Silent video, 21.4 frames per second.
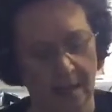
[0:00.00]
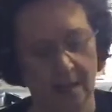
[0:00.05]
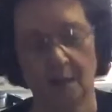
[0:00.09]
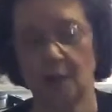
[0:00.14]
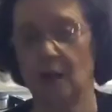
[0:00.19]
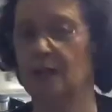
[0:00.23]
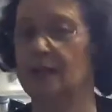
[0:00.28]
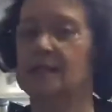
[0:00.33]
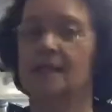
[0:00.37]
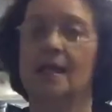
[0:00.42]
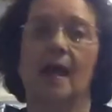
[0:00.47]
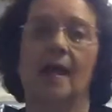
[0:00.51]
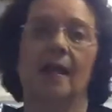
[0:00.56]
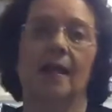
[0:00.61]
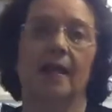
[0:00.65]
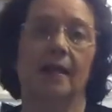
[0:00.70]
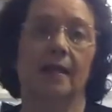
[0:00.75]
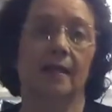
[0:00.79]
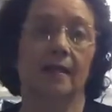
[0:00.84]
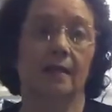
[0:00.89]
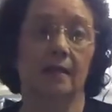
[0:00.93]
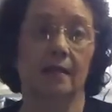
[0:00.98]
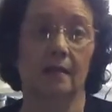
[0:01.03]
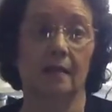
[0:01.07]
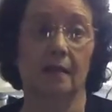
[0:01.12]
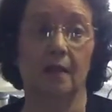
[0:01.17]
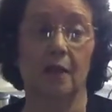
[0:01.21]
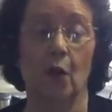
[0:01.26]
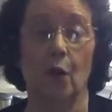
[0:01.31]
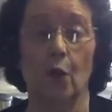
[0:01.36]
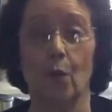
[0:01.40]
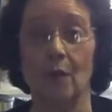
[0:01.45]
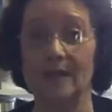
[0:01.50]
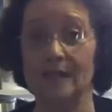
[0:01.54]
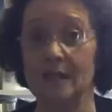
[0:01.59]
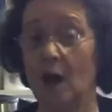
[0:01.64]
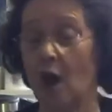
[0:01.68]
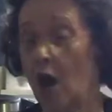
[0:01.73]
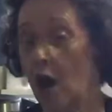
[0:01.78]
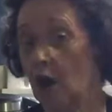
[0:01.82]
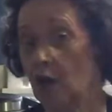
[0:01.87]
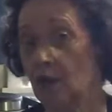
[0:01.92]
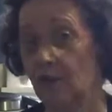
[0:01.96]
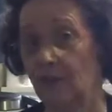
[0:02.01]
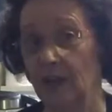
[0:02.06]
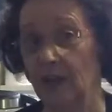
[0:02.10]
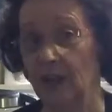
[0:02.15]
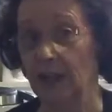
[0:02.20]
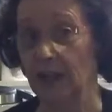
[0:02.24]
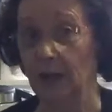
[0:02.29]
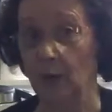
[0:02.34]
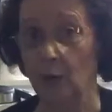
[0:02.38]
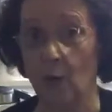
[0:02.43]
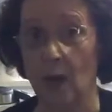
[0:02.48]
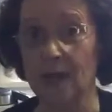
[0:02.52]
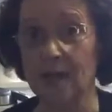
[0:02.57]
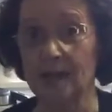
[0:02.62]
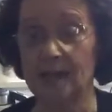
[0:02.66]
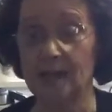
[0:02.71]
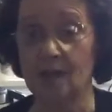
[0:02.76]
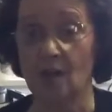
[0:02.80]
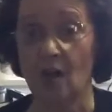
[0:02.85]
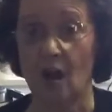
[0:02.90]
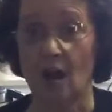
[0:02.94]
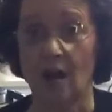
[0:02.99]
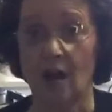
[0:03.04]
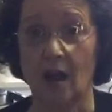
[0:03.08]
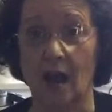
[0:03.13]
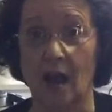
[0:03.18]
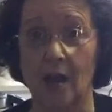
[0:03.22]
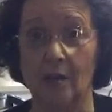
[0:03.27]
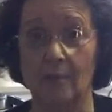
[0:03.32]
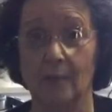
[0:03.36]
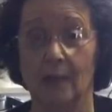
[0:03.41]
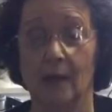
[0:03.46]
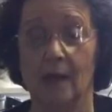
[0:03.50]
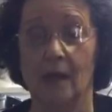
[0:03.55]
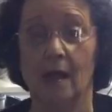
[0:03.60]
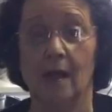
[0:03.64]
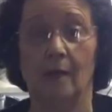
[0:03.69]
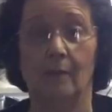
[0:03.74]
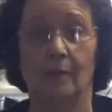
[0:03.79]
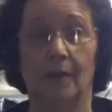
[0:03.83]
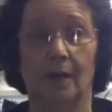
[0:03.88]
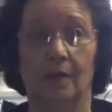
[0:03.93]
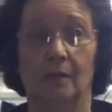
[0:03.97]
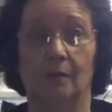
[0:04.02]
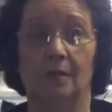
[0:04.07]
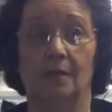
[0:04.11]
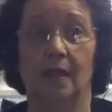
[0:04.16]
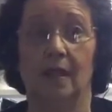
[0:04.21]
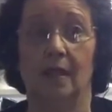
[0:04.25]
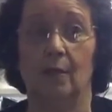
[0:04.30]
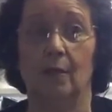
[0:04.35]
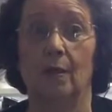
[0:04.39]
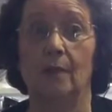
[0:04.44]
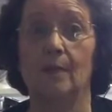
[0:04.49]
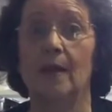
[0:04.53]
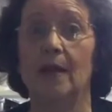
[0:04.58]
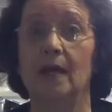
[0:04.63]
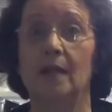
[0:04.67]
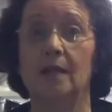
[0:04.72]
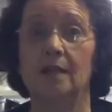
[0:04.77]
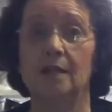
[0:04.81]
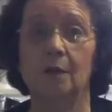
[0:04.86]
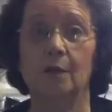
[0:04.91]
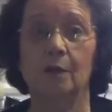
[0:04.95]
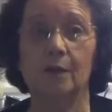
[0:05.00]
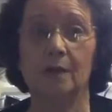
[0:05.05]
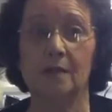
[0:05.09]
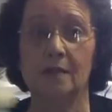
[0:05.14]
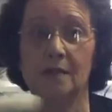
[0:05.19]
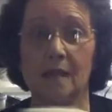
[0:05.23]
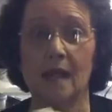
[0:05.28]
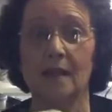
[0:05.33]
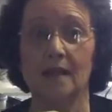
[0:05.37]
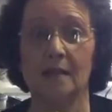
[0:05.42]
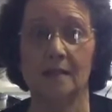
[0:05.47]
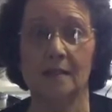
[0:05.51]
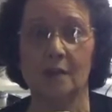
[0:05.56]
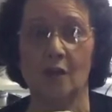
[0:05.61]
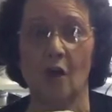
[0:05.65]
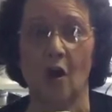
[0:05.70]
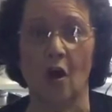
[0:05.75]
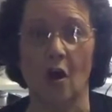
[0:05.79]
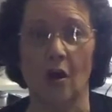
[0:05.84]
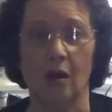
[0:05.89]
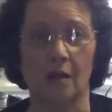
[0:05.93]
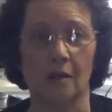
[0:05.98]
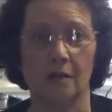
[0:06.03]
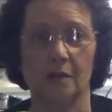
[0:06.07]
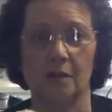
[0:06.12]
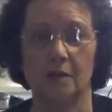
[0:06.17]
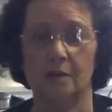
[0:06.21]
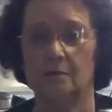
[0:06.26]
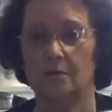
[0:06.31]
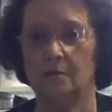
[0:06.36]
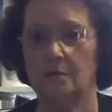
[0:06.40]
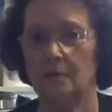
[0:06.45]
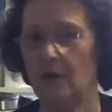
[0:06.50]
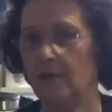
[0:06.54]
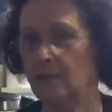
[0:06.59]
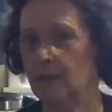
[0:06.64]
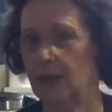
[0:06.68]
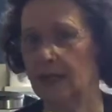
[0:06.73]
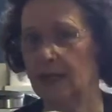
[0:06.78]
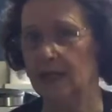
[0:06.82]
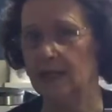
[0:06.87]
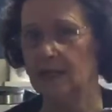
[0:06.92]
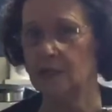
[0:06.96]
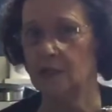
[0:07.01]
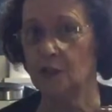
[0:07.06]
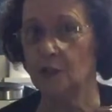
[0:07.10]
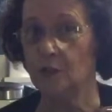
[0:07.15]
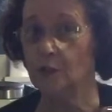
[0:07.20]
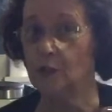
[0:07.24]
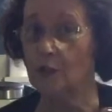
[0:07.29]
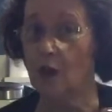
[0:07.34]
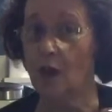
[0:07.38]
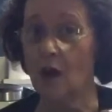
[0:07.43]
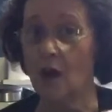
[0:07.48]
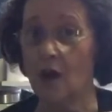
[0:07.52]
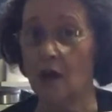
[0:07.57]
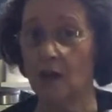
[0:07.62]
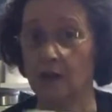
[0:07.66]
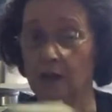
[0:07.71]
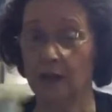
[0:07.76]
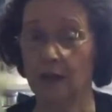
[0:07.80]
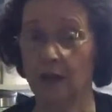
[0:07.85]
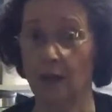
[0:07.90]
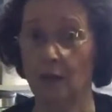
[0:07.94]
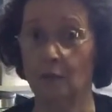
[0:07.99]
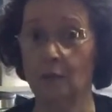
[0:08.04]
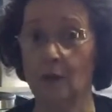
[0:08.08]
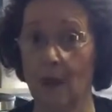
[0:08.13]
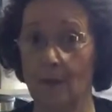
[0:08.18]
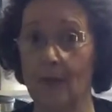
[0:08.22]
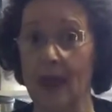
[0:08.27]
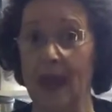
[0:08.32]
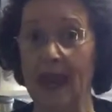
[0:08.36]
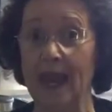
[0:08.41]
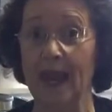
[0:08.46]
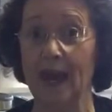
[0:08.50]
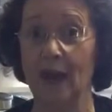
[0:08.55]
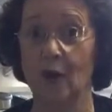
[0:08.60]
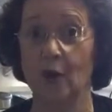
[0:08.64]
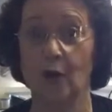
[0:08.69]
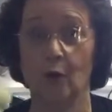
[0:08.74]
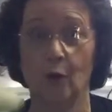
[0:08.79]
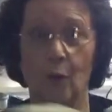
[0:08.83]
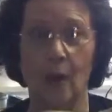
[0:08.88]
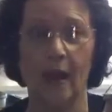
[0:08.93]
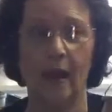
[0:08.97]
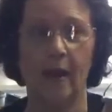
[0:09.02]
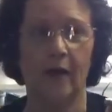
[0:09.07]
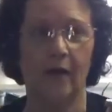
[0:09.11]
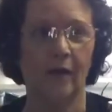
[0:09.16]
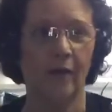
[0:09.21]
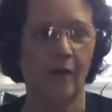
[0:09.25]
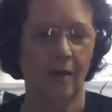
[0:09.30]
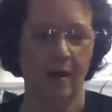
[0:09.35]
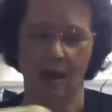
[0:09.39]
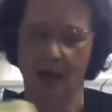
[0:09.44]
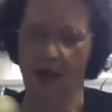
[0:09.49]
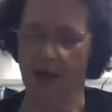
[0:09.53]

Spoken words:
So I decided, you know, it wasn't hard filling one sock up, but I was like, what am I going to do with the second sock? Because everybody needs two socks, you know, a pair to wear.